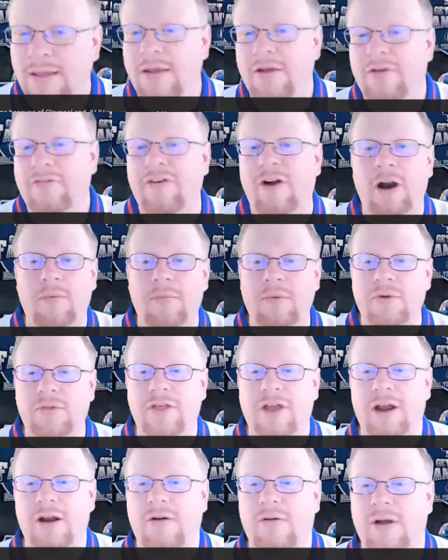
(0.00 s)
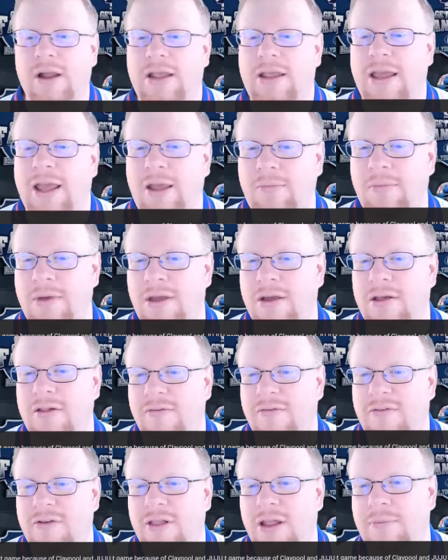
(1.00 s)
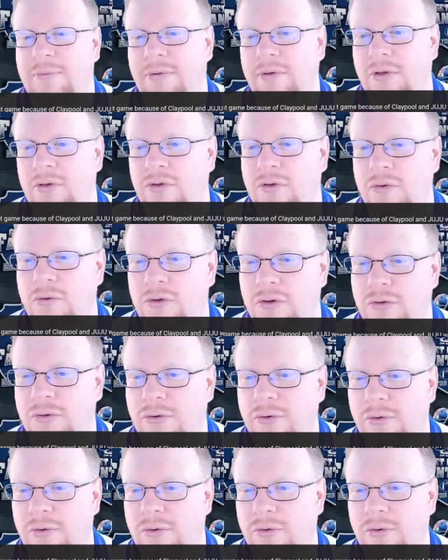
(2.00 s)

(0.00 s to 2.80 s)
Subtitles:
Firemuth had a great game because of Claypool and Juju